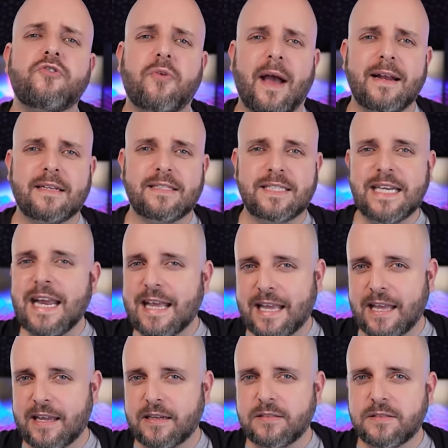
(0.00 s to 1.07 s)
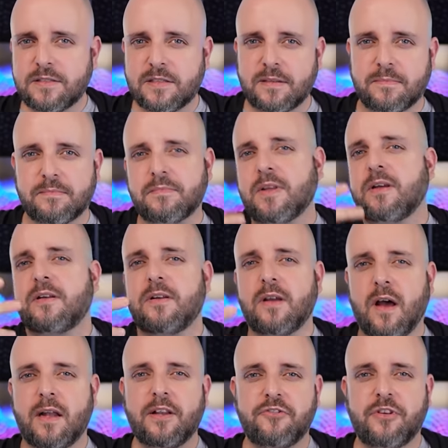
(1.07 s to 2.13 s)
try to sneak in some
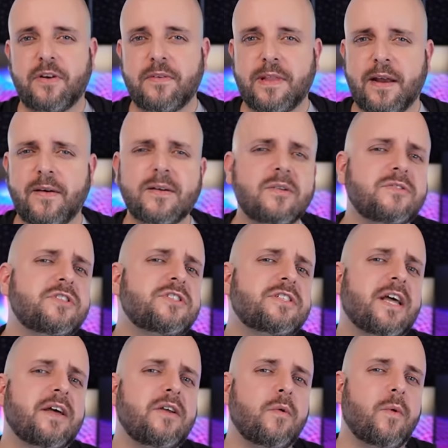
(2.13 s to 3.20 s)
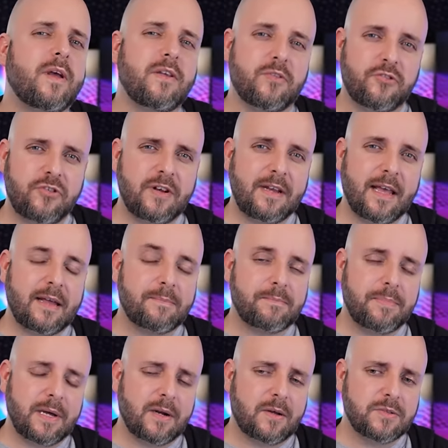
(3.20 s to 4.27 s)
knowledge here and there. I don't just tell you what you should get,
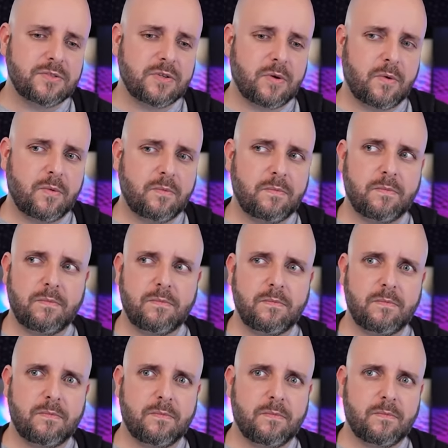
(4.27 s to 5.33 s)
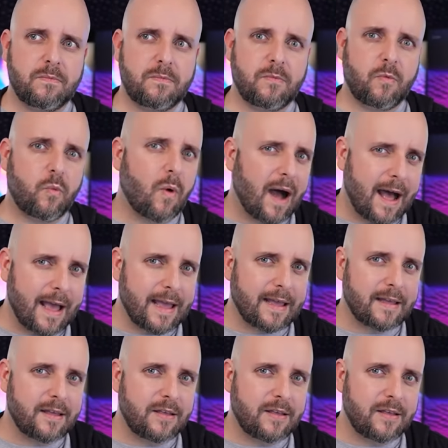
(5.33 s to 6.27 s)
but also why